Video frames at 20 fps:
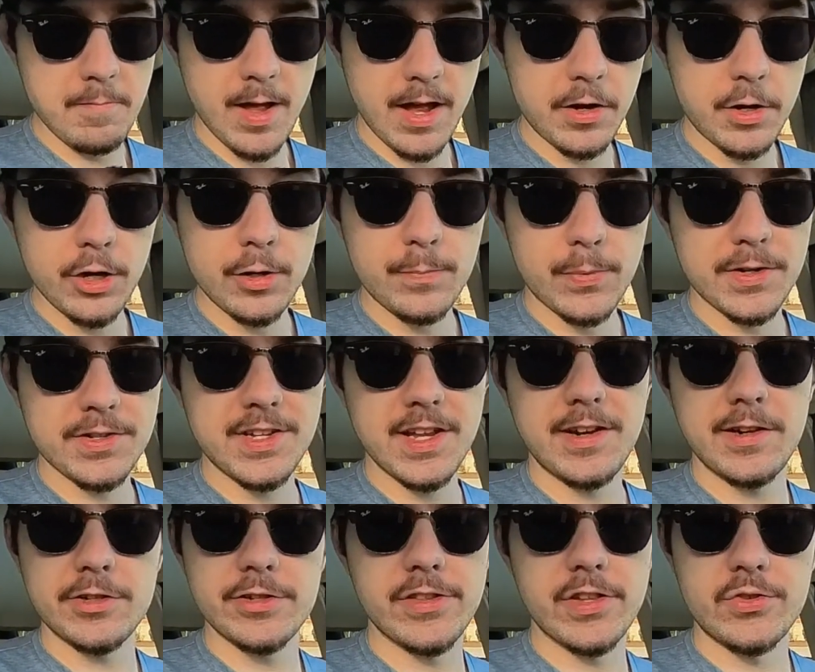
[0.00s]
a good
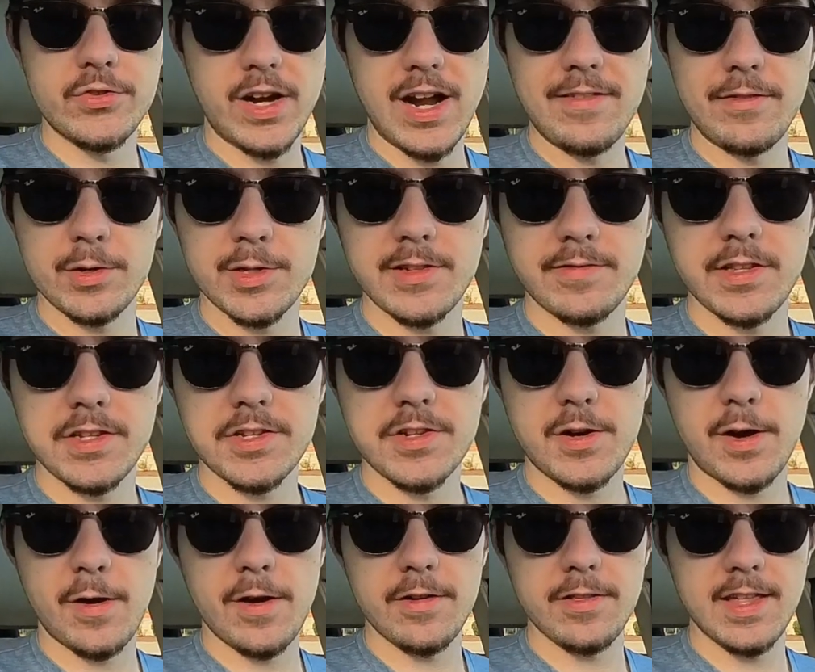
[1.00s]
percentage of the drivers of this
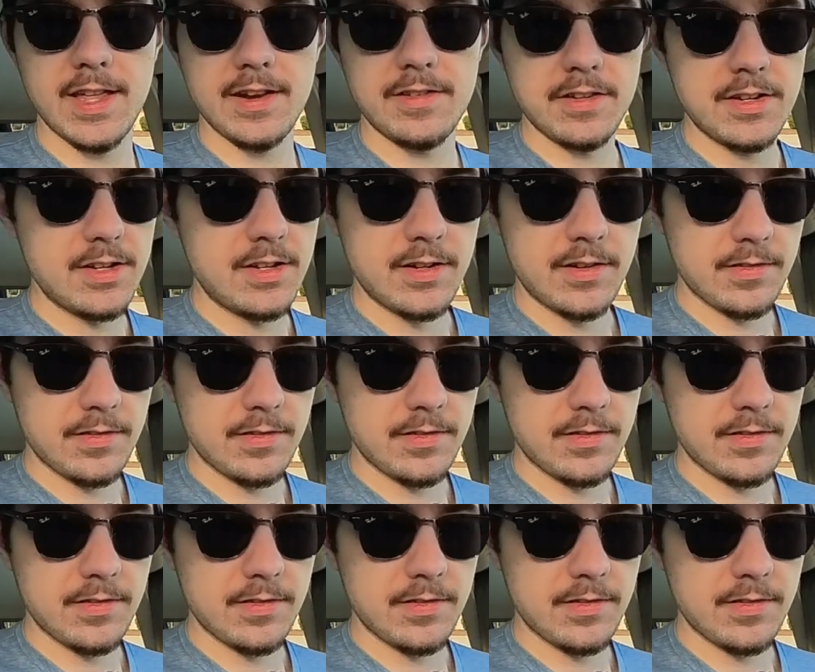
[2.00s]
car that,